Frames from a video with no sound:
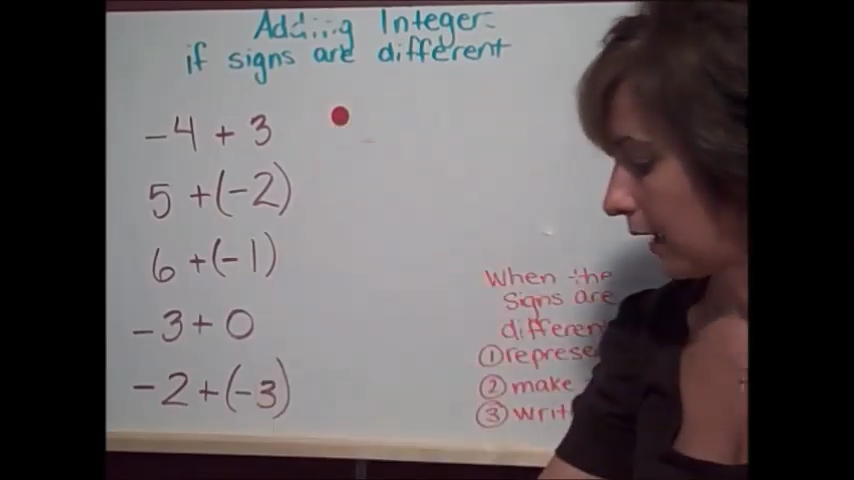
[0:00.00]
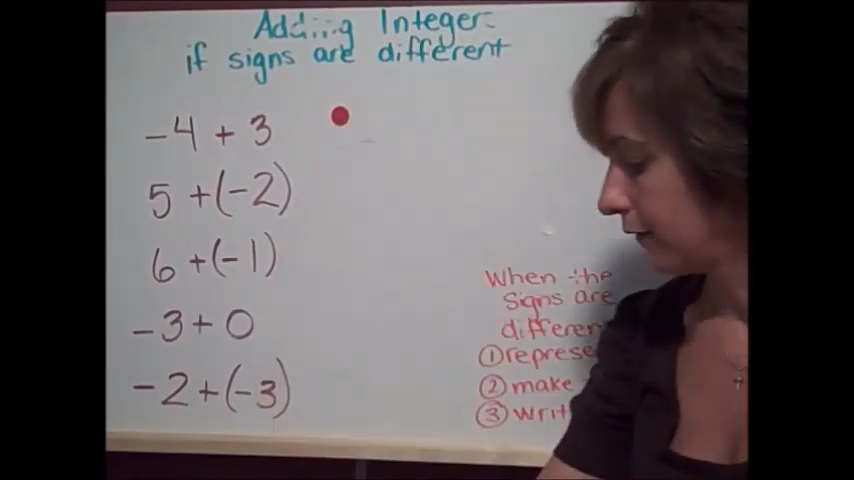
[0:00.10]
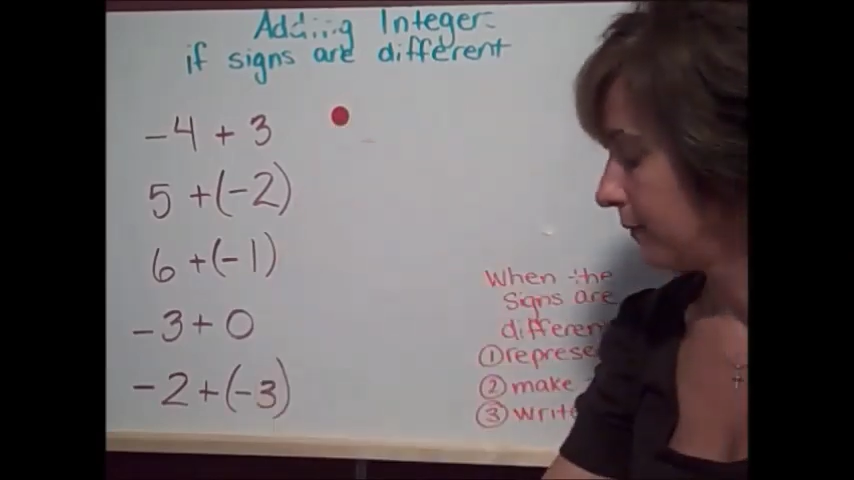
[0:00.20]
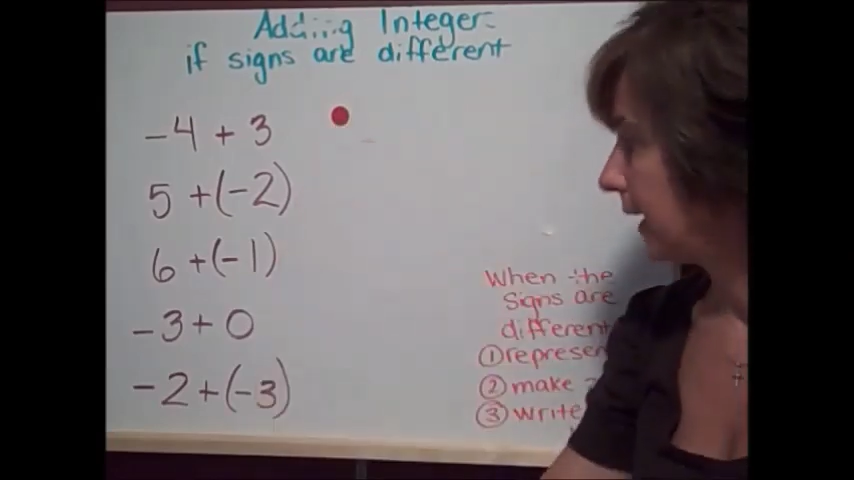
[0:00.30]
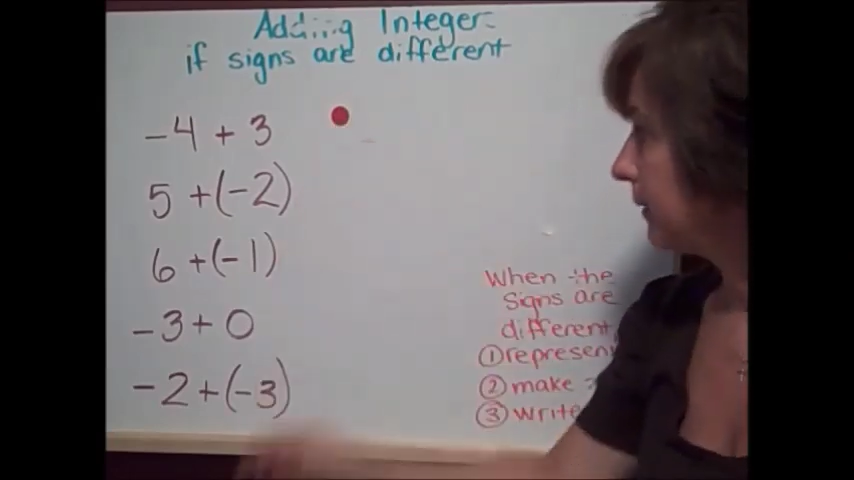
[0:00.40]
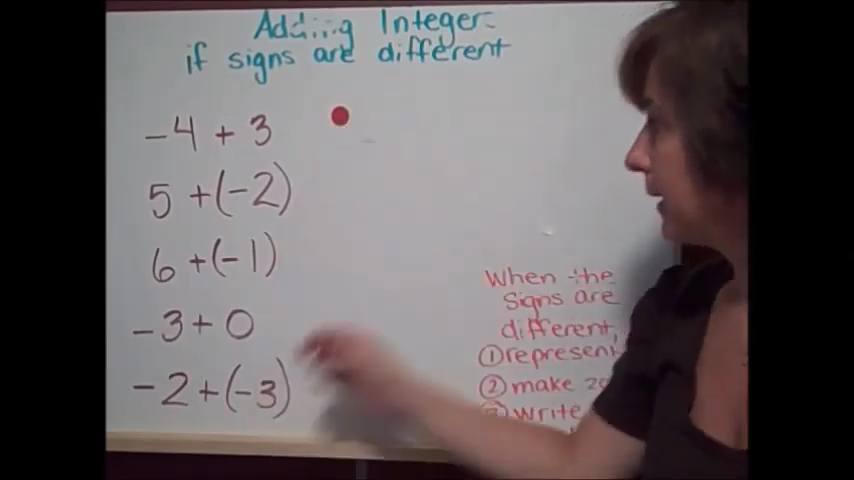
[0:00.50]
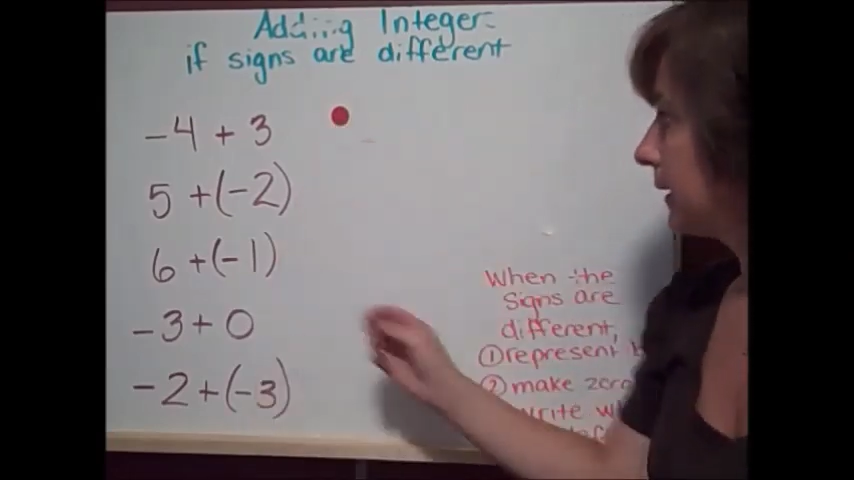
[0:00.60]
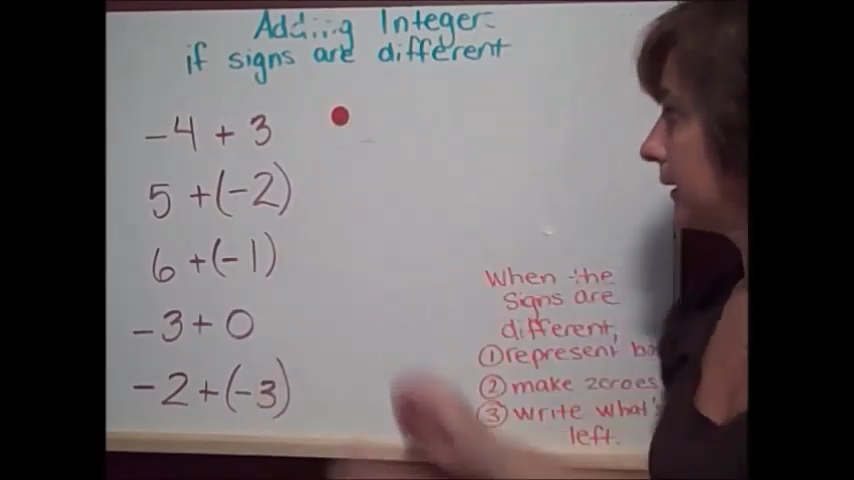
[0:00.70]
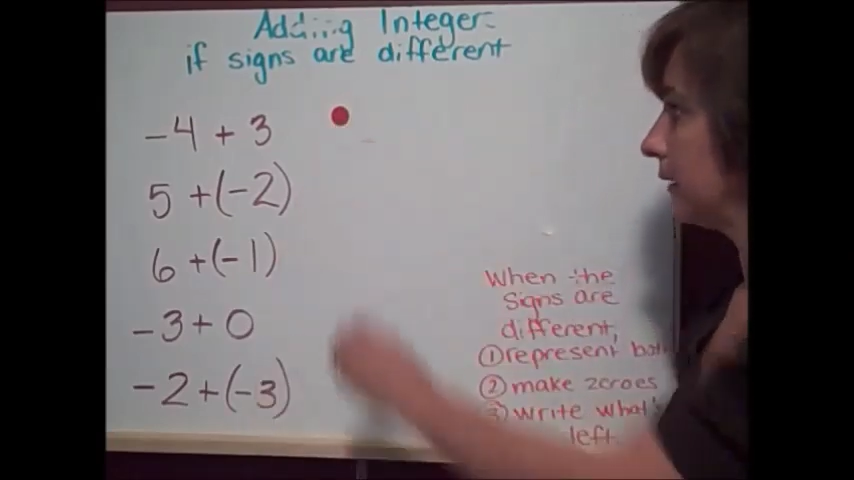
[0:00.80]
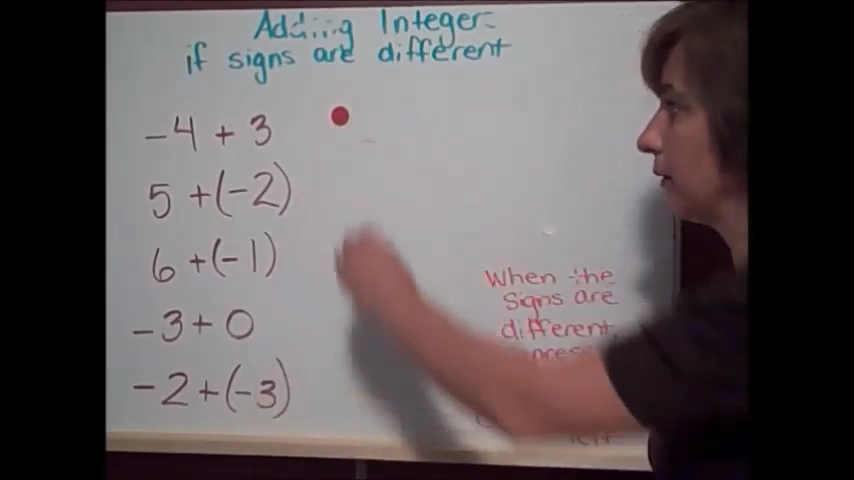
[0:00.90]
I've made
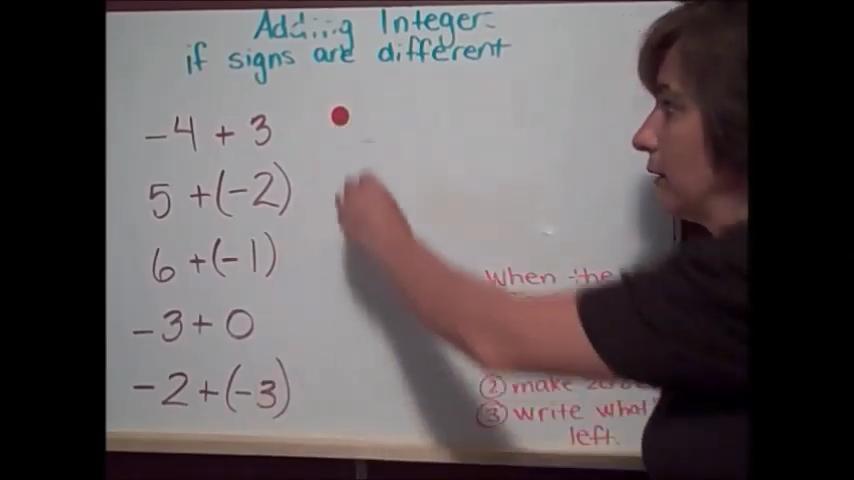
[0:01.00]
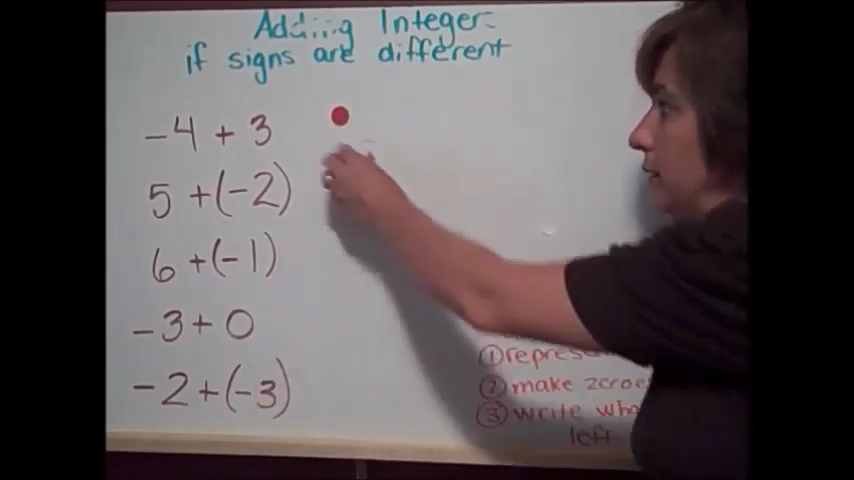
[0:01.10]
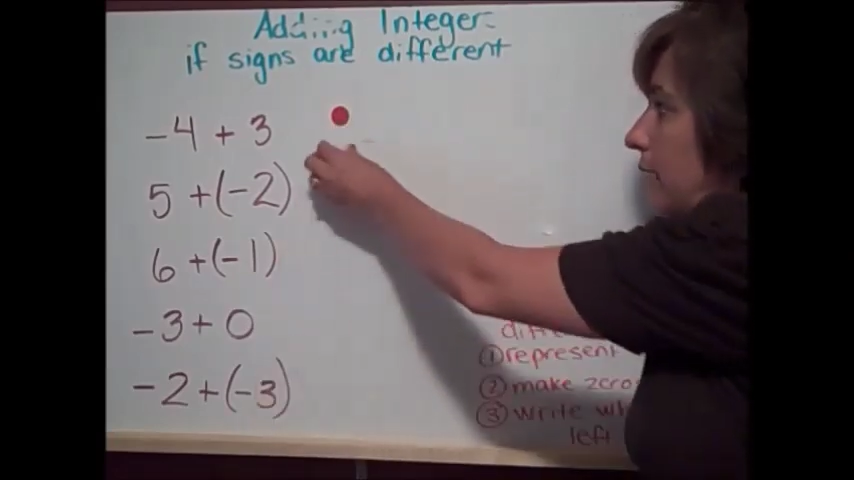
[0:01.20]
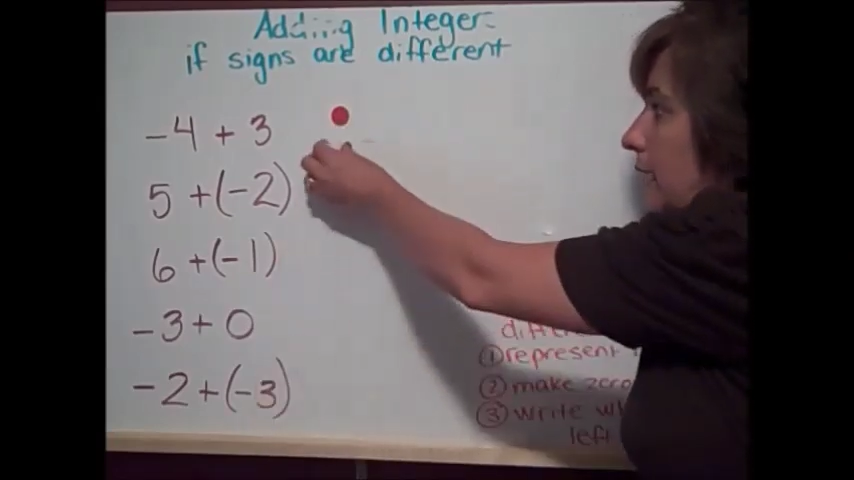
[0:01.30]
my zeros